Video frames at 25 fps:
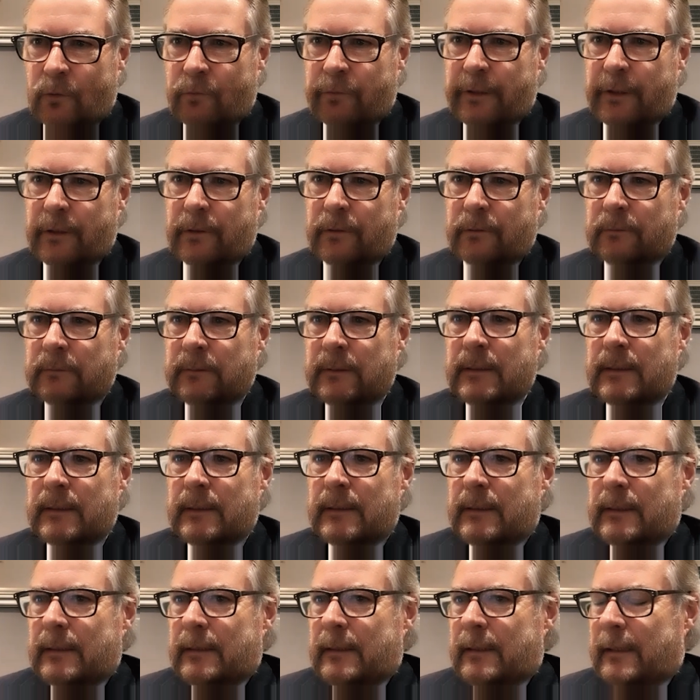Um,
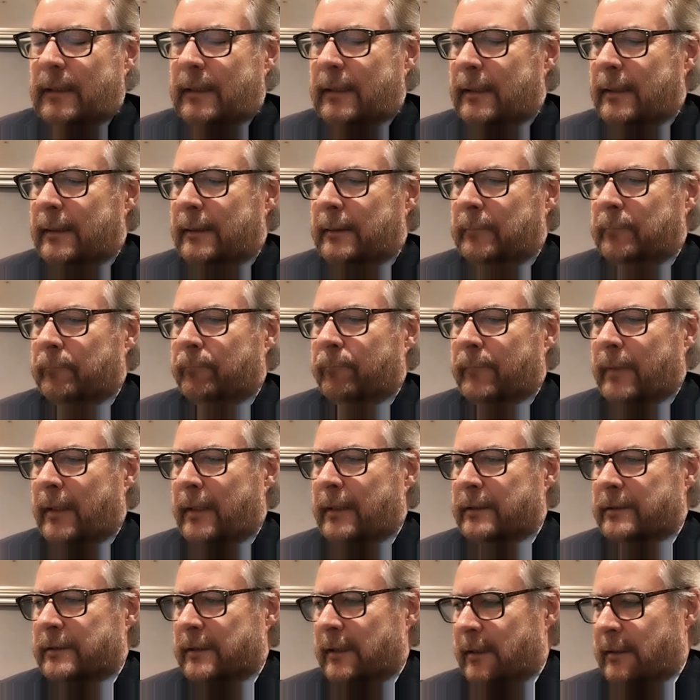it's a it's a big
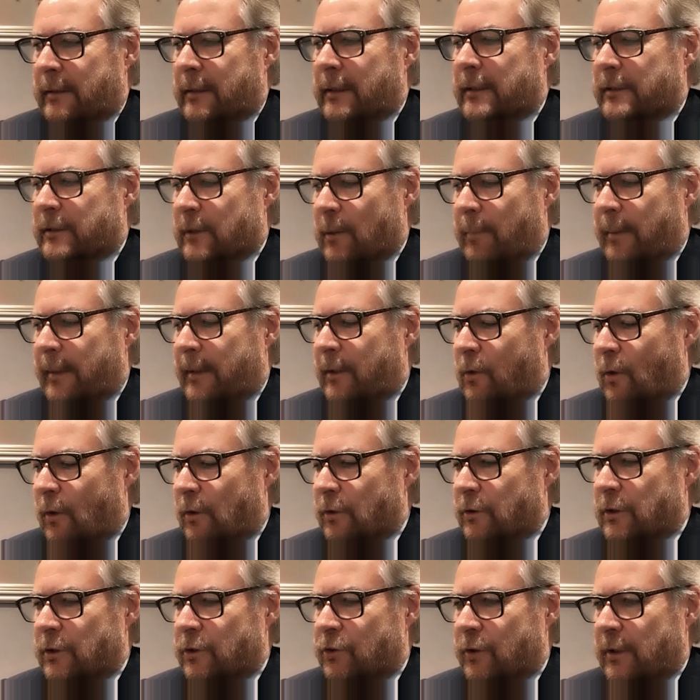concentration for
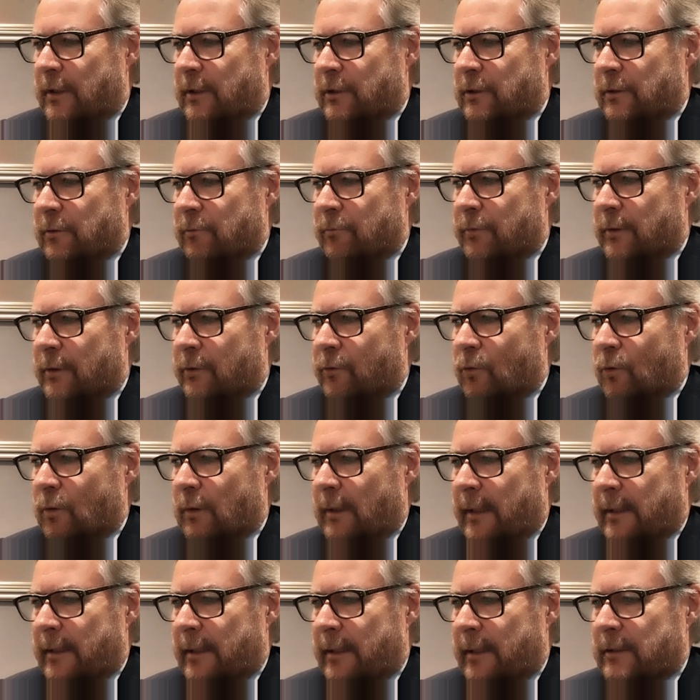Rolex now, and,
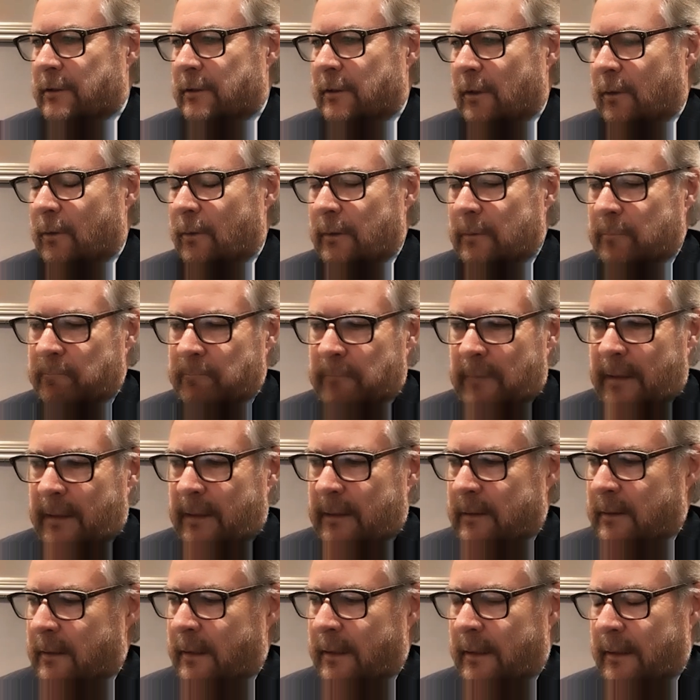and uh, so
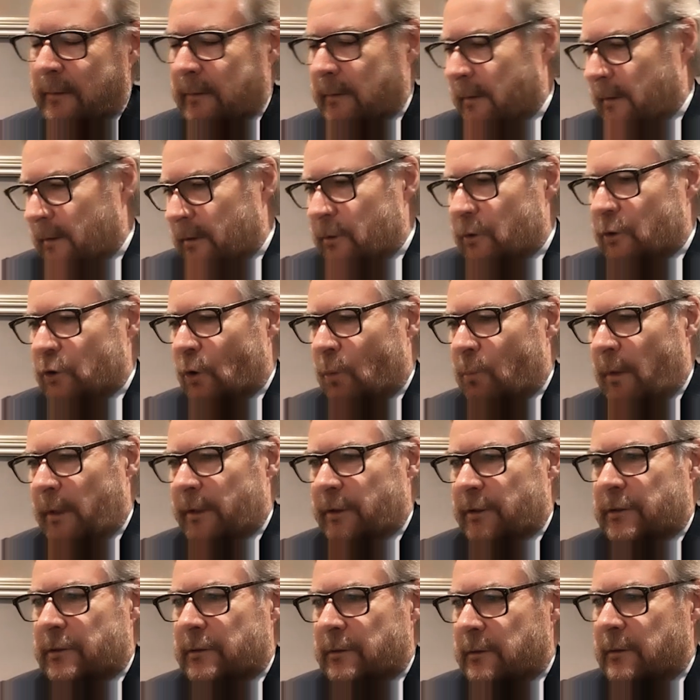much development
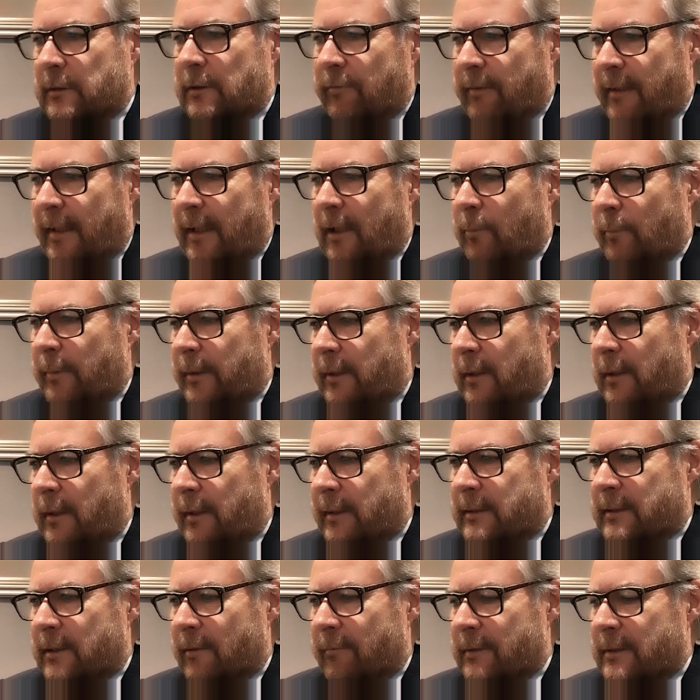and activity around
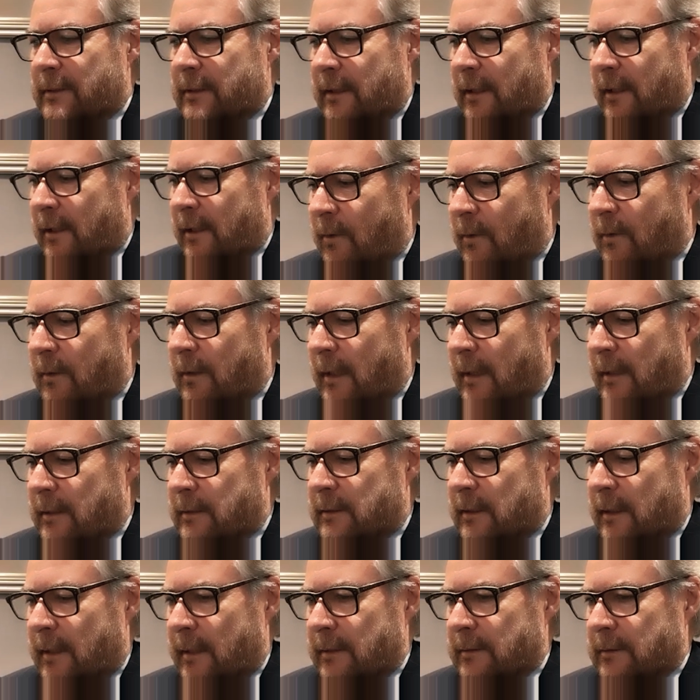that size. I is going to
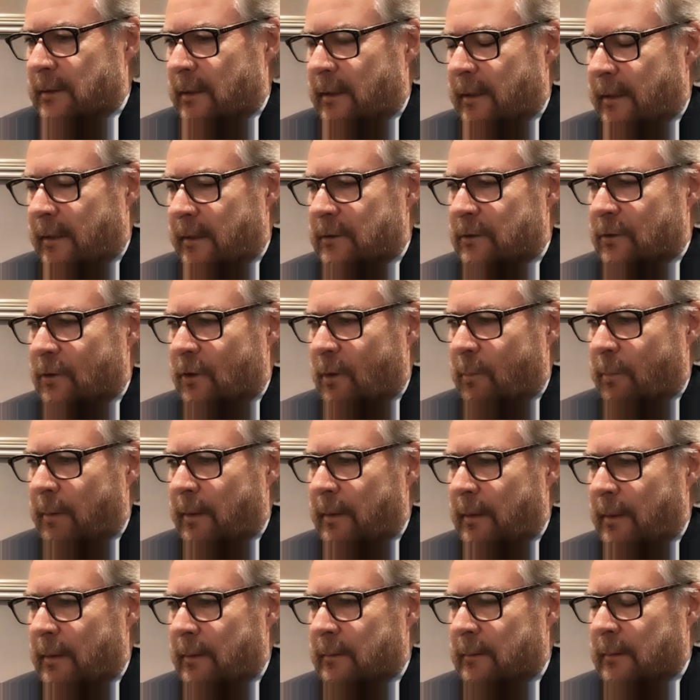be a is
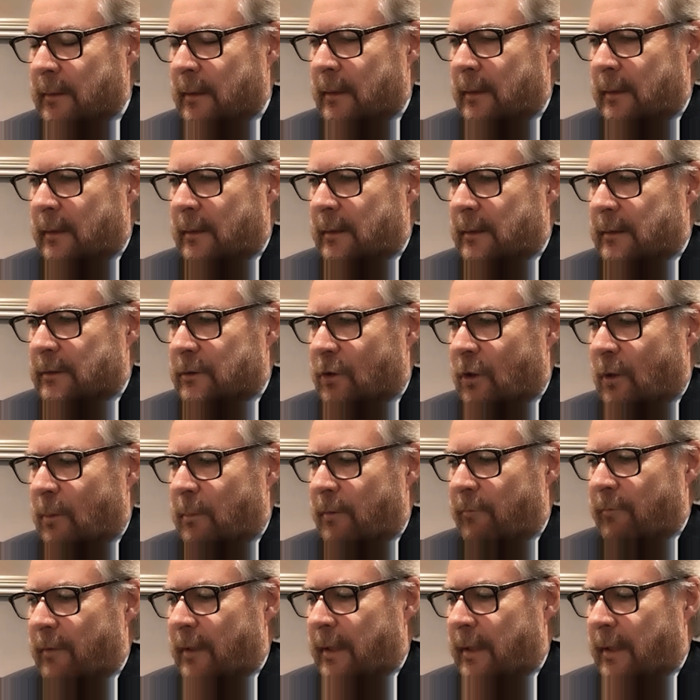going to be very interesting.